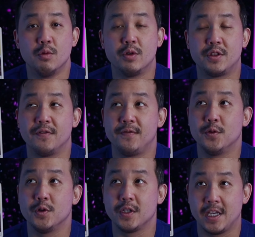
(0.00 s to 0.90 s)
With the
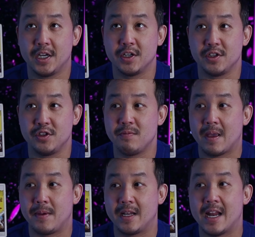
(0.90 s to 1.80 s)
Fool here, you
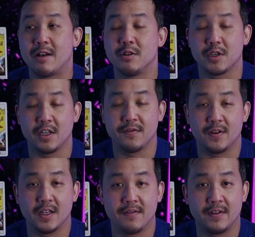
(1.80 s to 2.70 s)
may be now looking
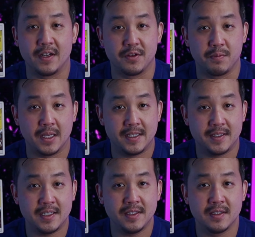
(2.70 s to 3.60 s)
for love in other
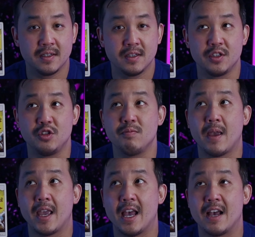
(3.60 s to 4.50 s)
places. You
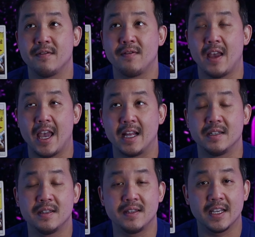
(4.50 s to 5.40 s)
may have
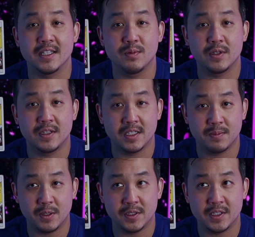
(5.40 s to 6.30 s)
ended things with
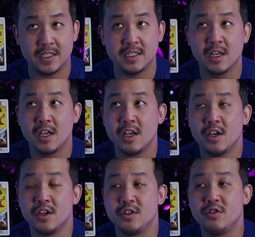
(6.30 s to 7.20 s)
this person.
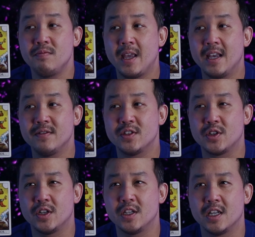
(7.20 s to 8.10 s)
You may have
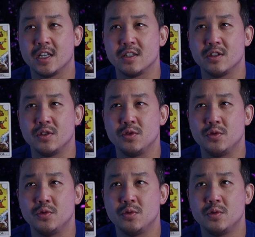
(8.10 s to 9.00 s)
started a
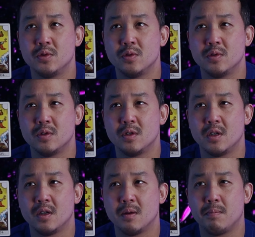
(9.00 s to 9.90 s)
new
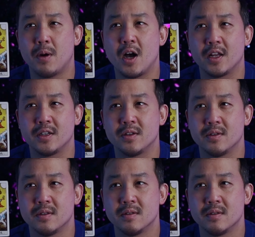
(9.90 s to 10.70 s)
bond.